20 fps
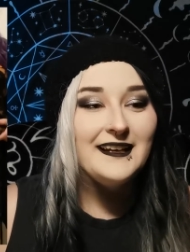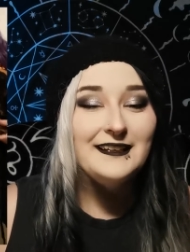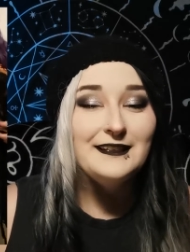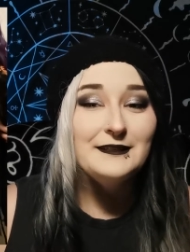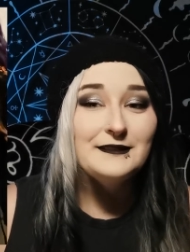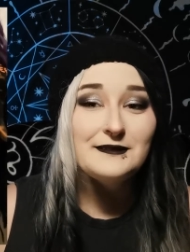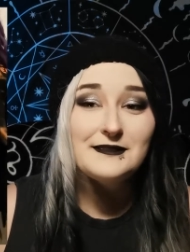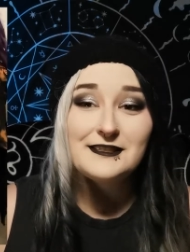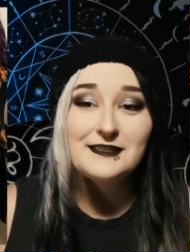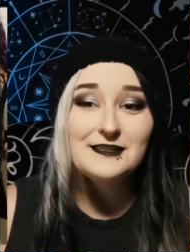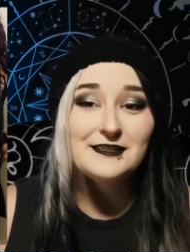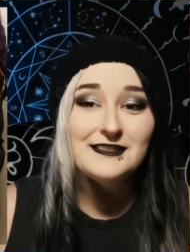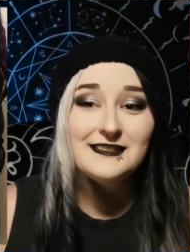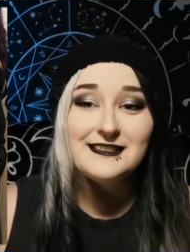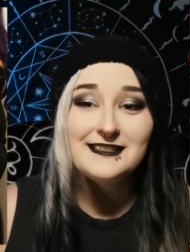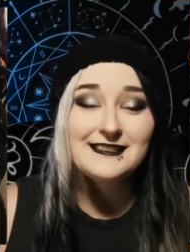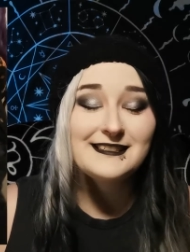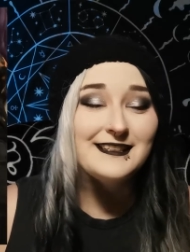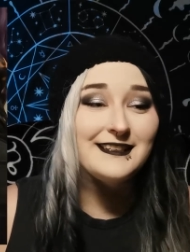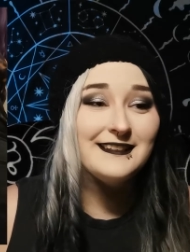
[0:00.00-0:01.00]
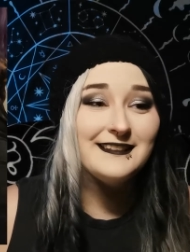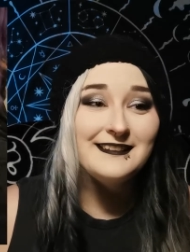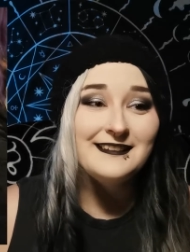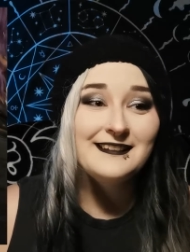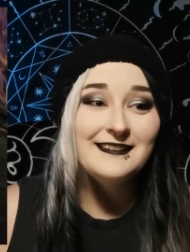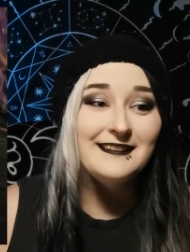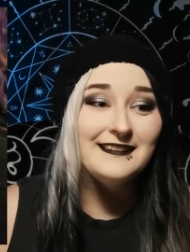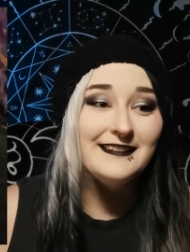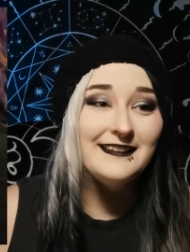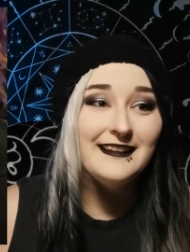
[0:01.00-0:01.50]
And it's just,
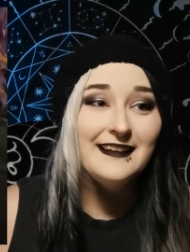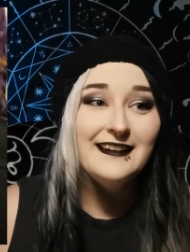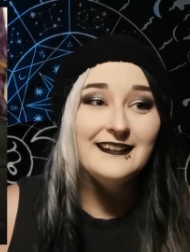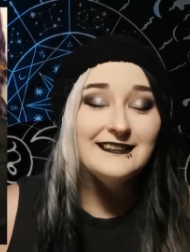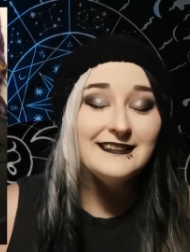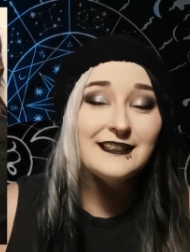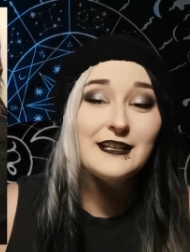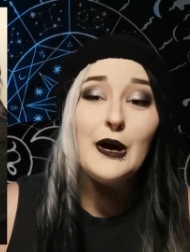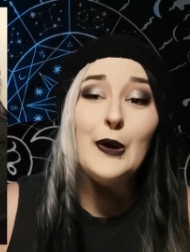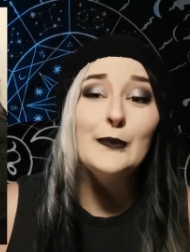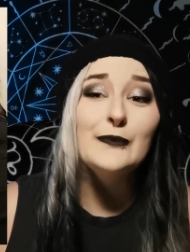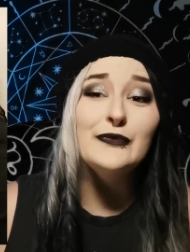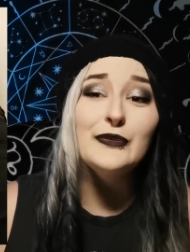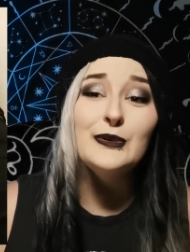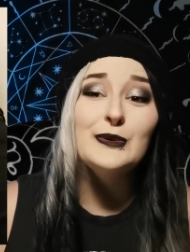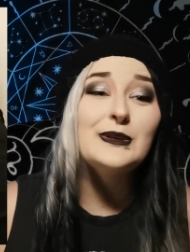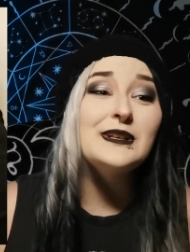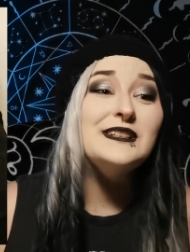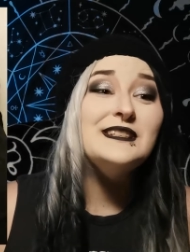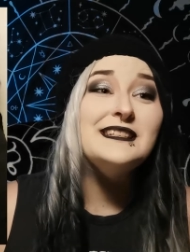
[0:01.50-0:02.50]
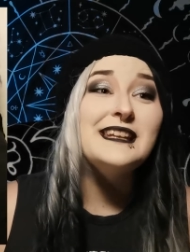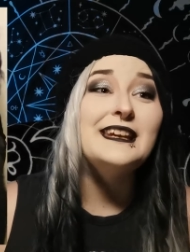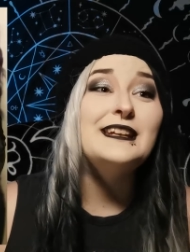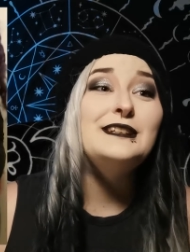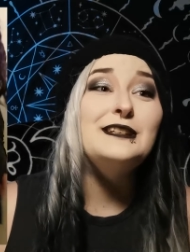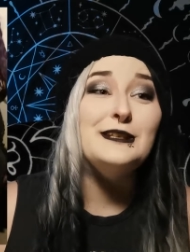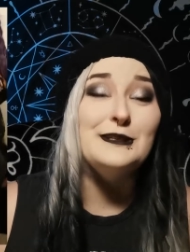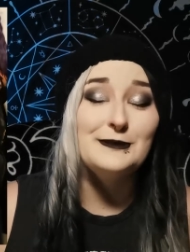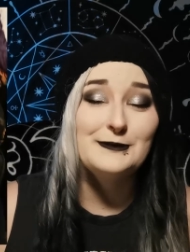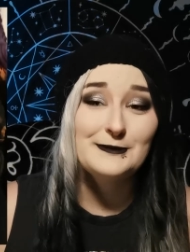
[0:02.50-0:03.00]
the comfort
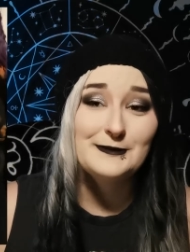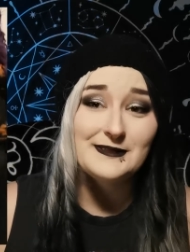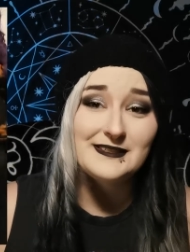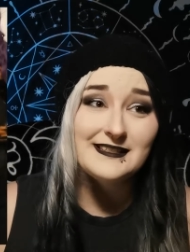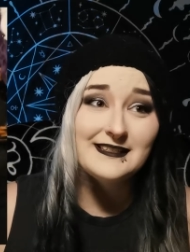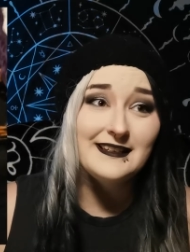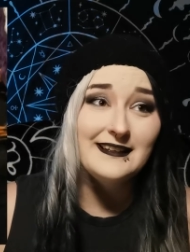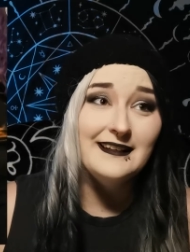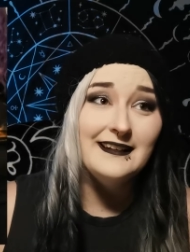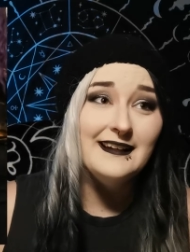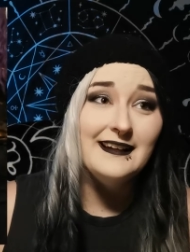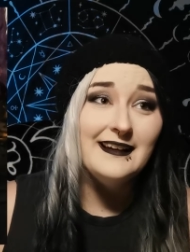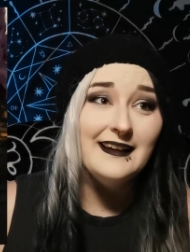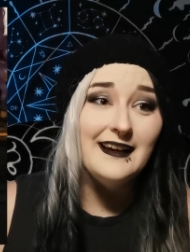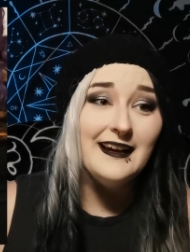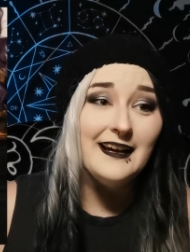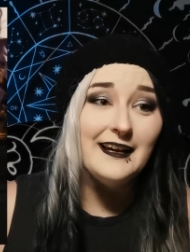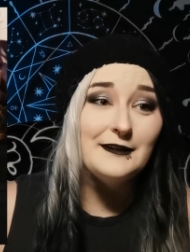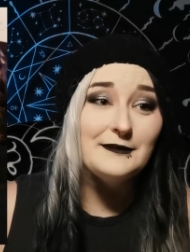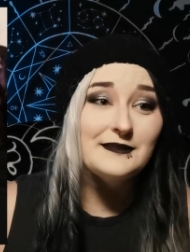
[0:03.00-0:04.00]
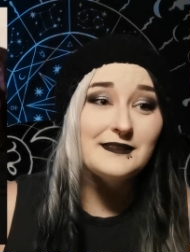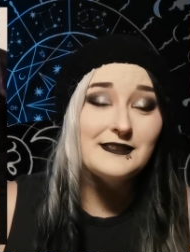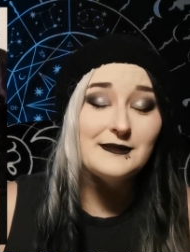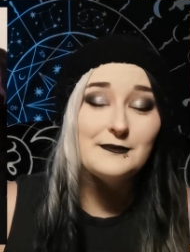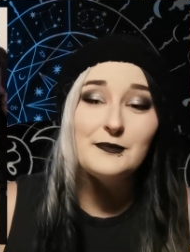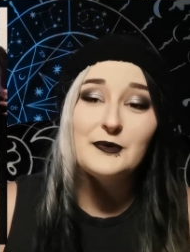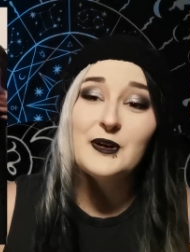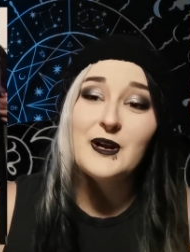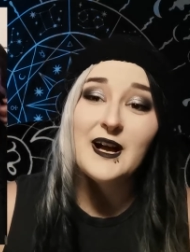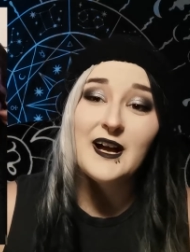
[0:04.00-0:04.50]
continues. I was
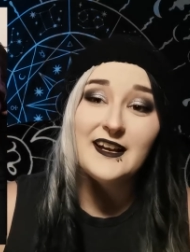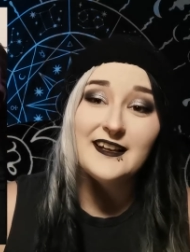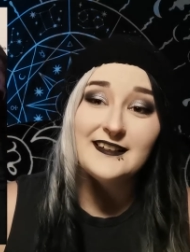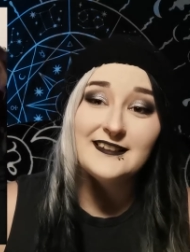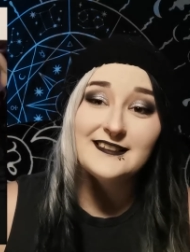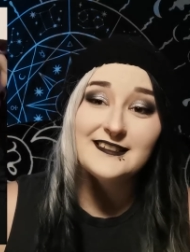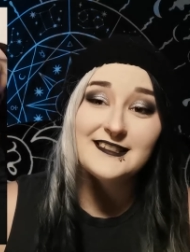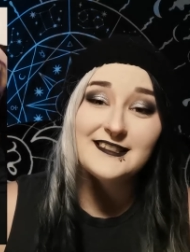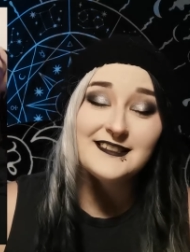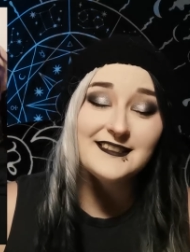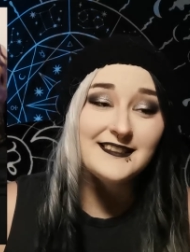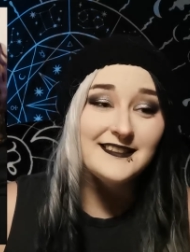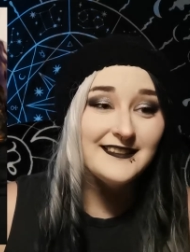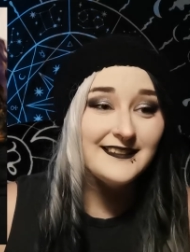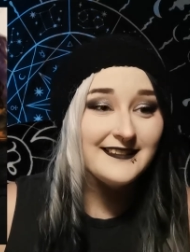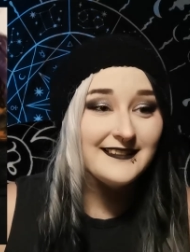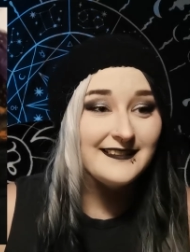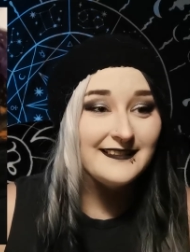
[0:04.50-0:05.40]
surprised.